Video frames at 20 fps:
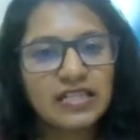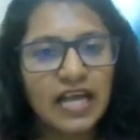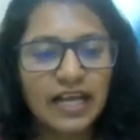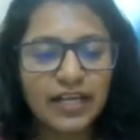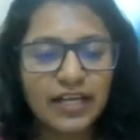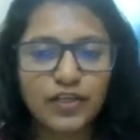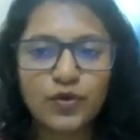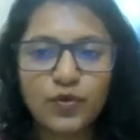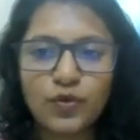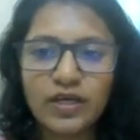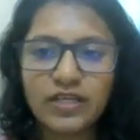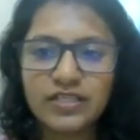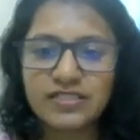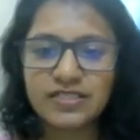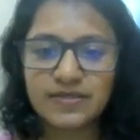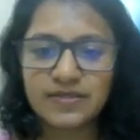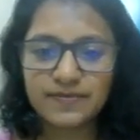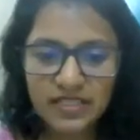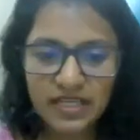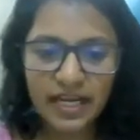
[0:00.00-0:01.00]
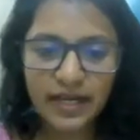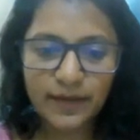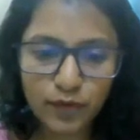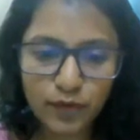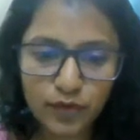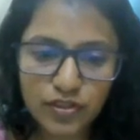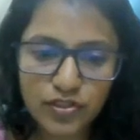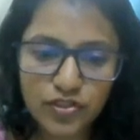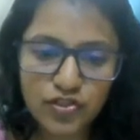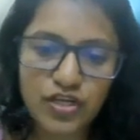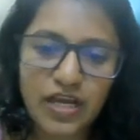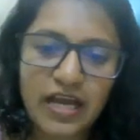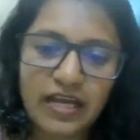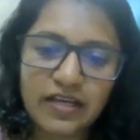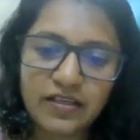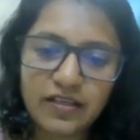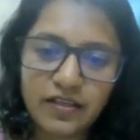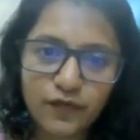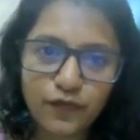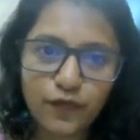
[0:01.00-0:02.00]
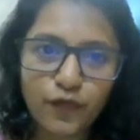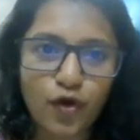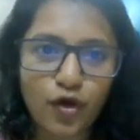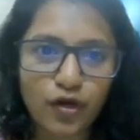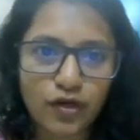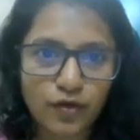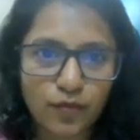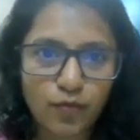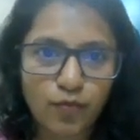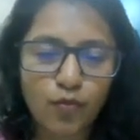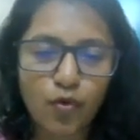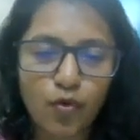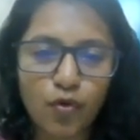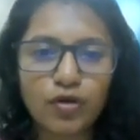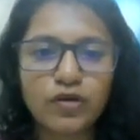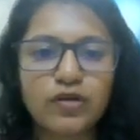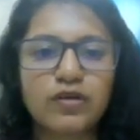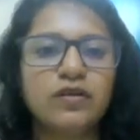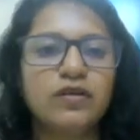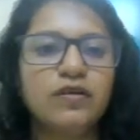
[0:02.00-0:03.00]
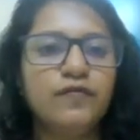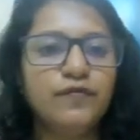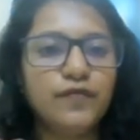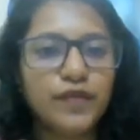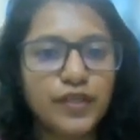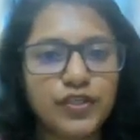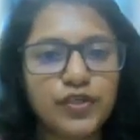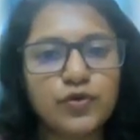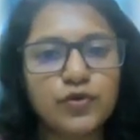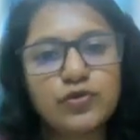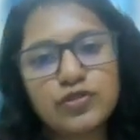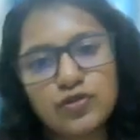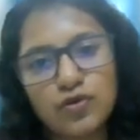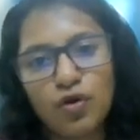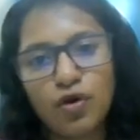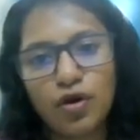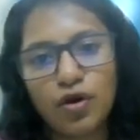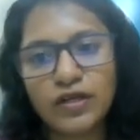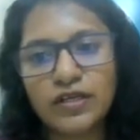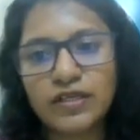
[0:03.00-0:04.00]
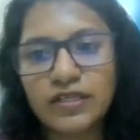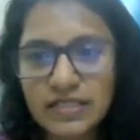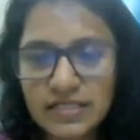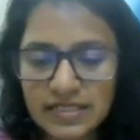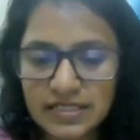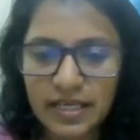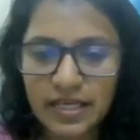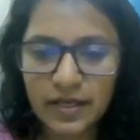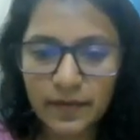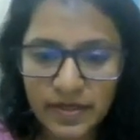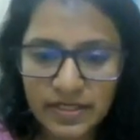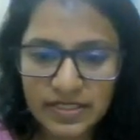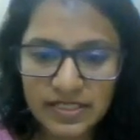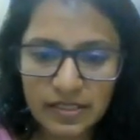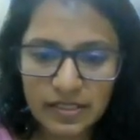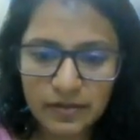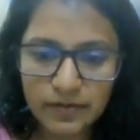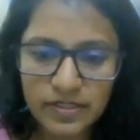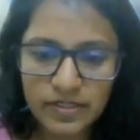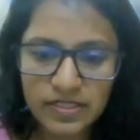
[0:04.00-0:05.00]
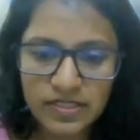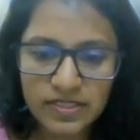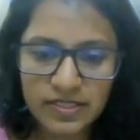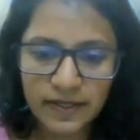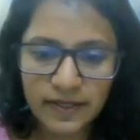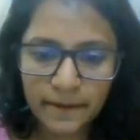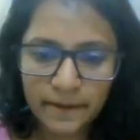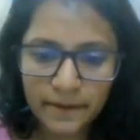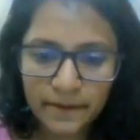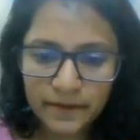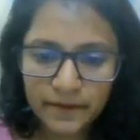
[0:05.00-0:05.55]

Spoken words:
Thank you, and subscribe to this channel for more videos on CMA syllabus.